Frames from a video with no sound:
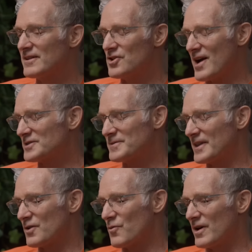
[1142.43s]
thing you asked me,
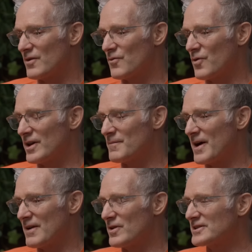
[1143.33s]

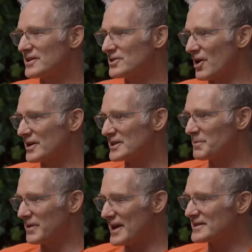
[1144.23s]
what is the
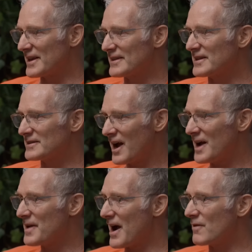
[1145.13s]
darkest place? And at the
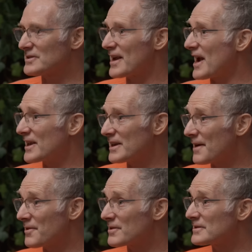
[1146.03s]
time, I was like, I can
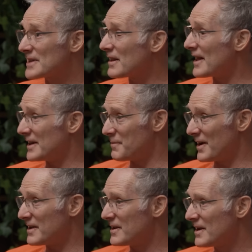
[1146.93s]
never tell
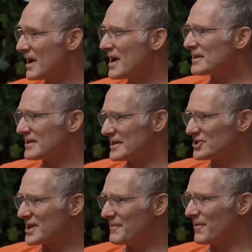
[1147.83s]
anybody that the
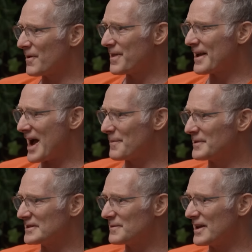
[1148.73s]
shameful thing
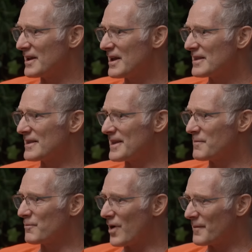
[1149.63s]
happened to me, that
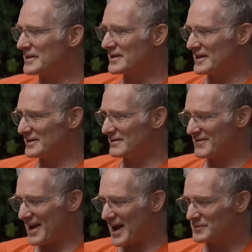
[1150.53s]
they brought me to this
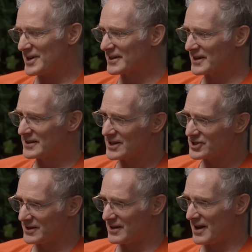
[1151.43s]
abject
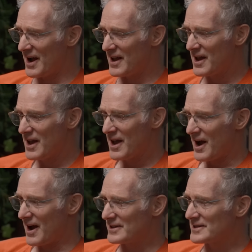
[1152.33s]
condition, that I
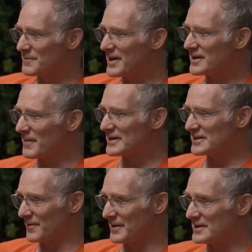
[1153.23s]
submitted
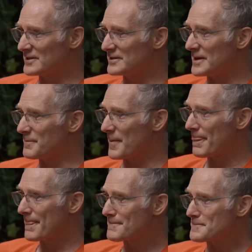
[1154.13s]
myself. And it was just the condition
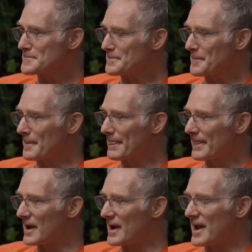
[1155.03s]
in general, the whole
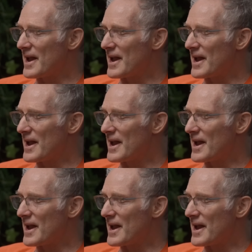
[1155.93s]
thing.